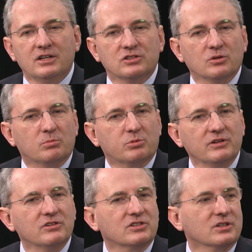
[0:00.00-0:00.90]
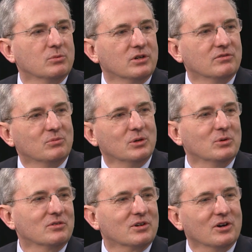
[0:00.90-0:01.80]
So previously we
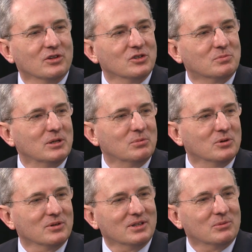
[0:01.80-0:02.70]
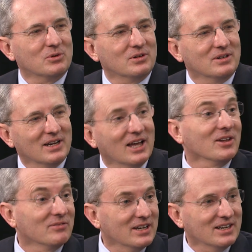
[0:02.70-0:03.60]
would have called those people that were
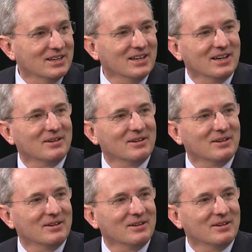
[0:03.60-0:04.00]
elevated